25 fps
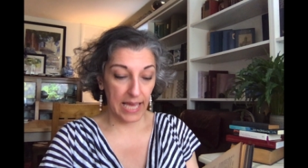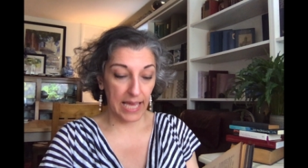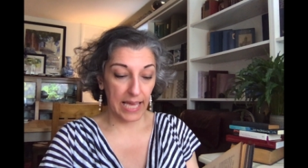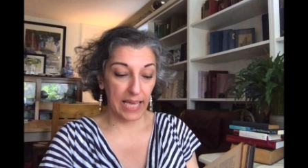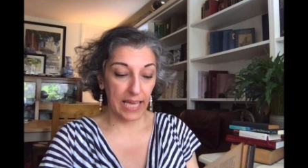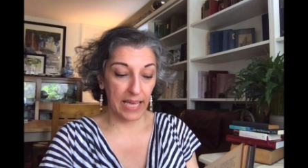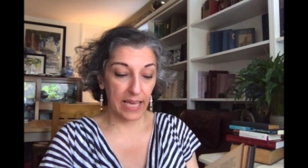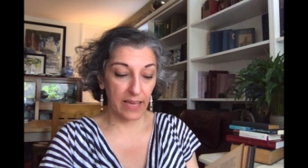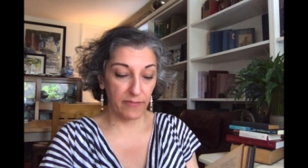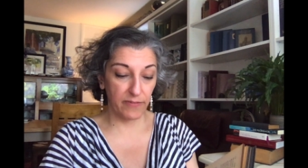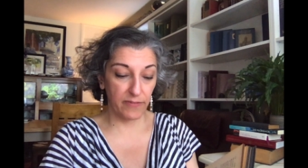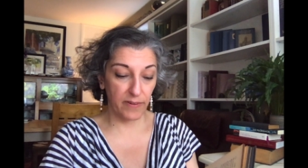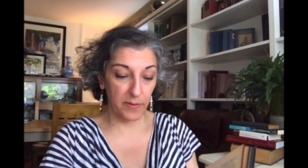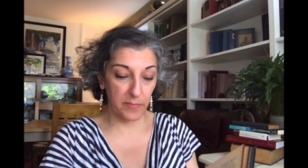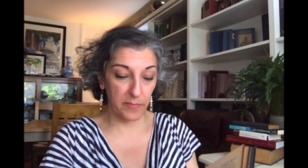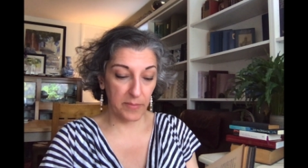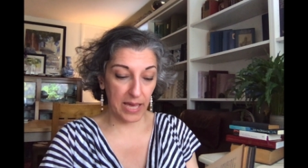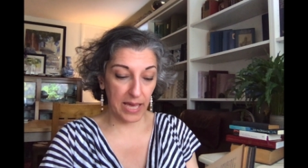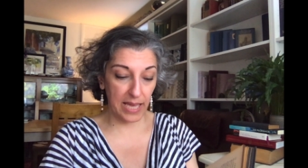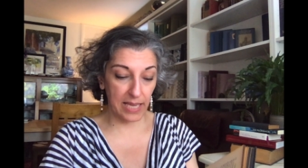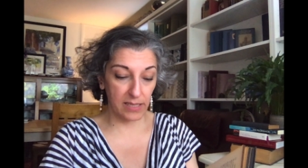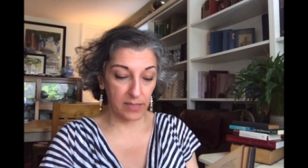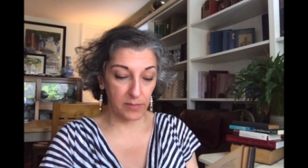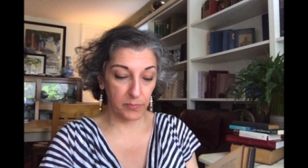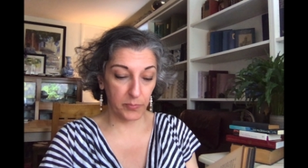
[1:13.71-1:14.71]
"If a
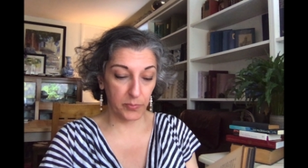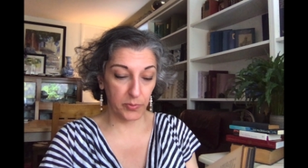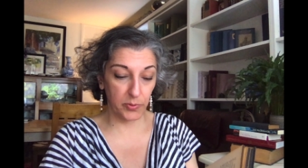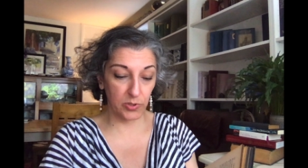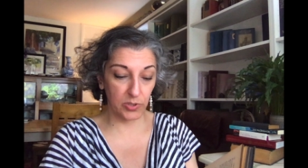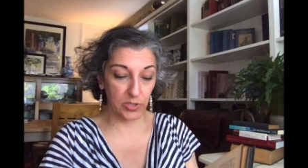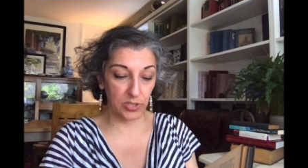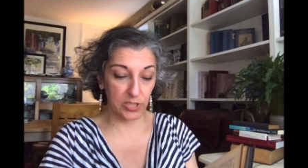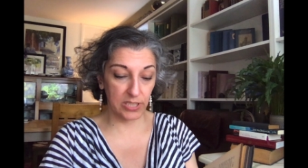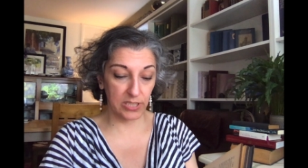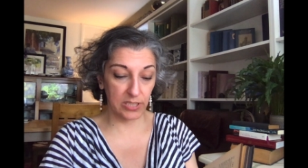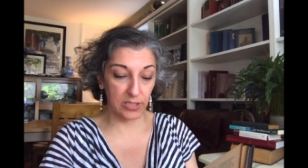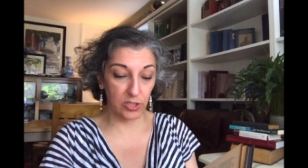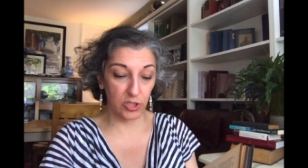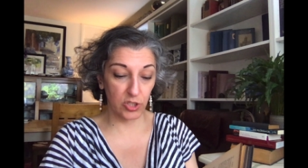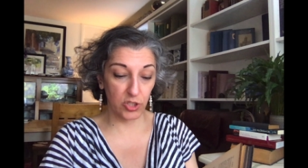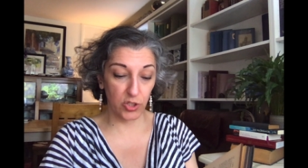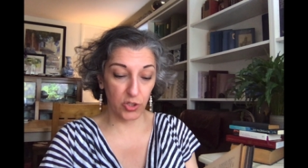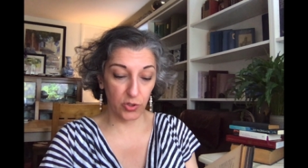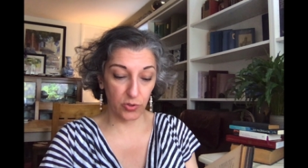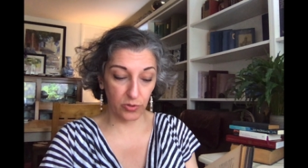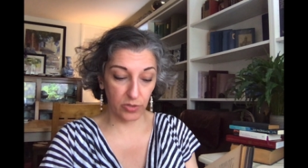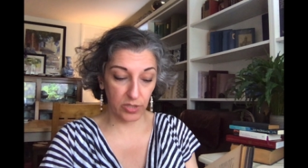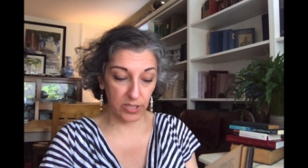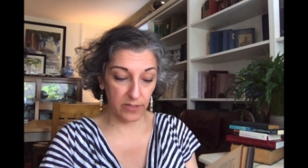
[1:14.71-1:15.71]
man put
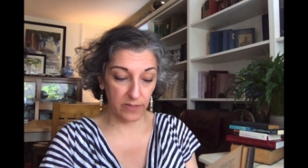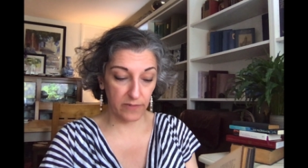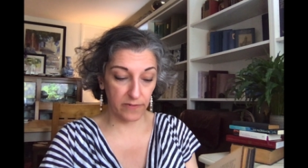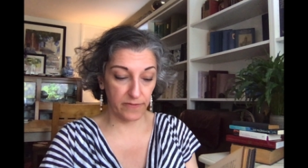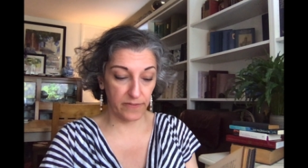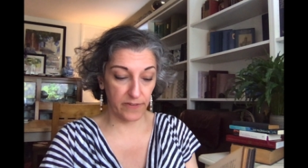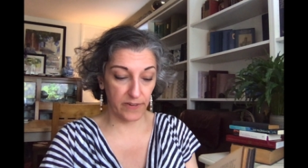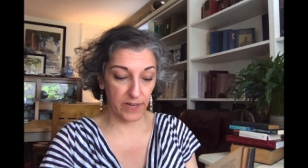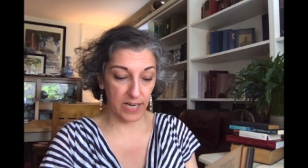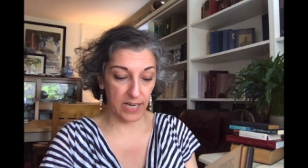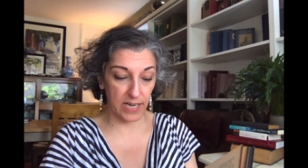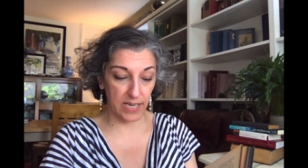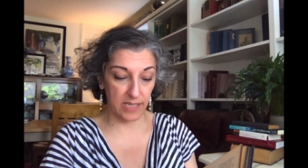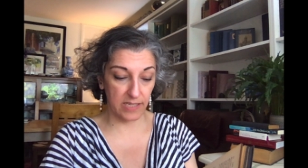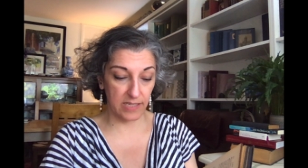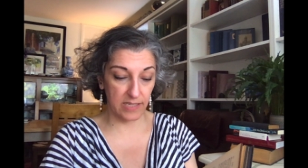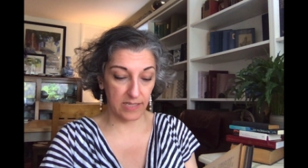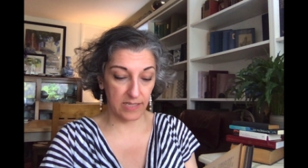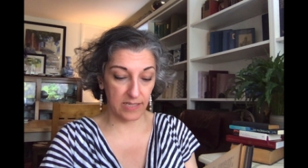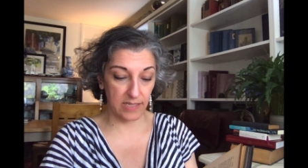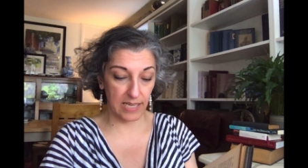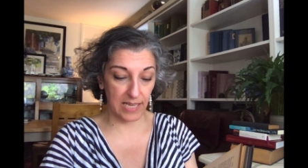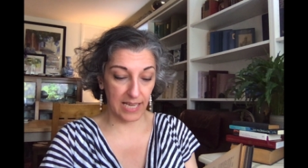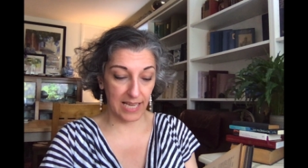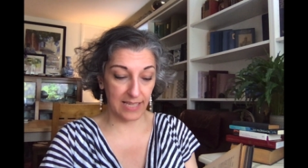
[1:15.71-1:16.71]
duty first
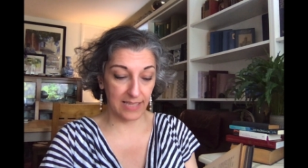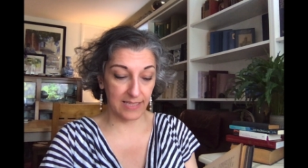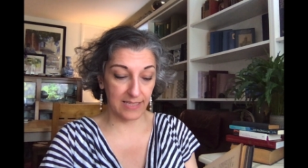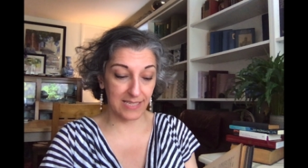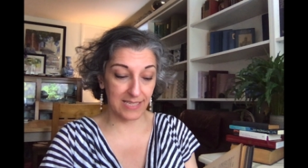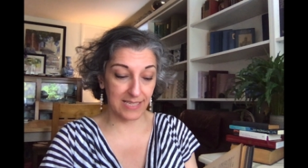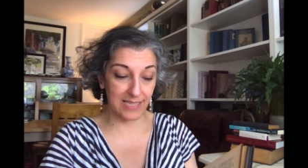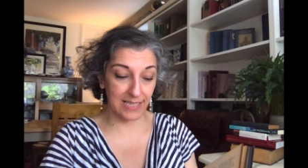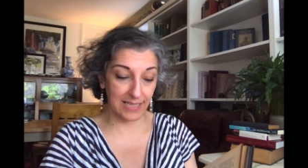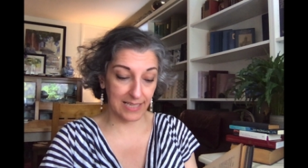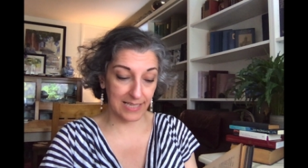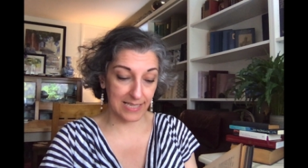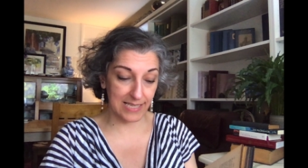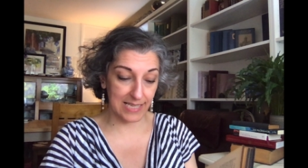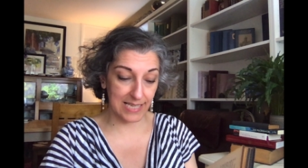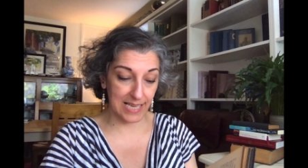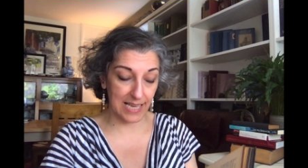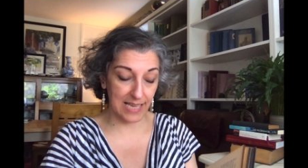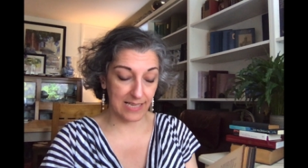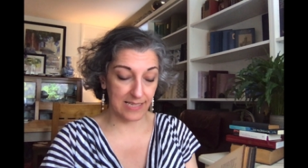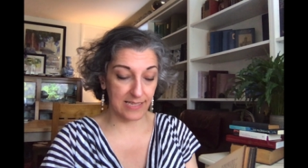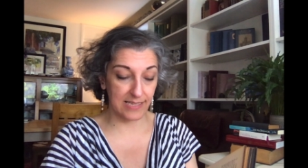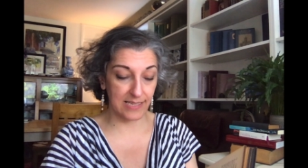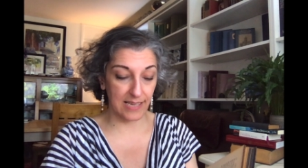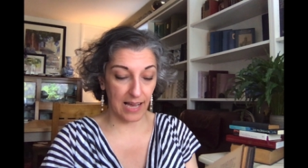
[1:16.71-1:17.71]
and
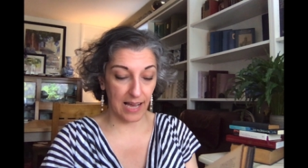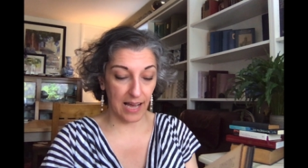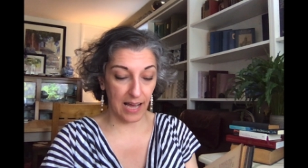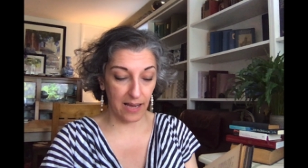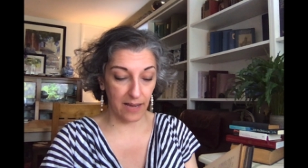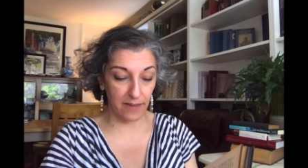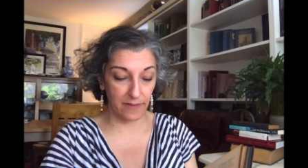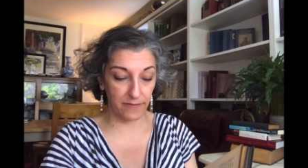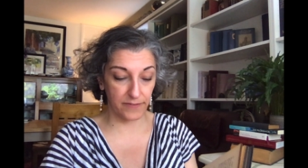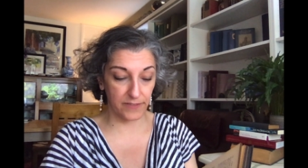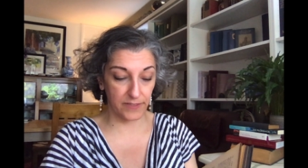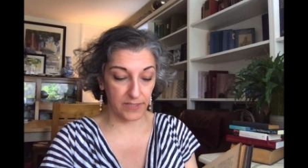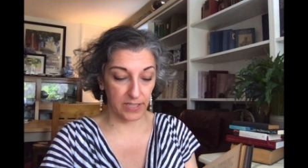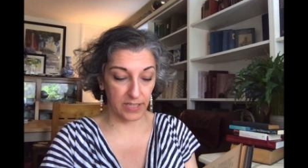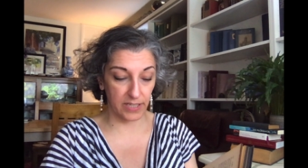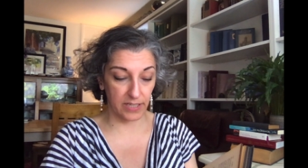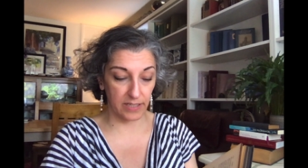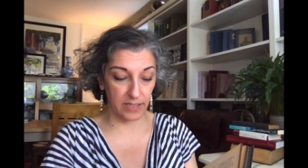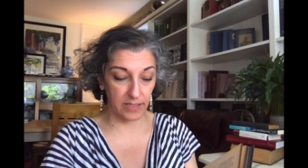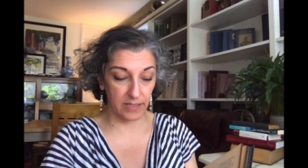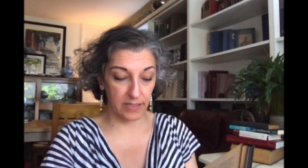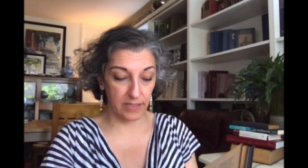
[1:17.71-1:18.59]
success after,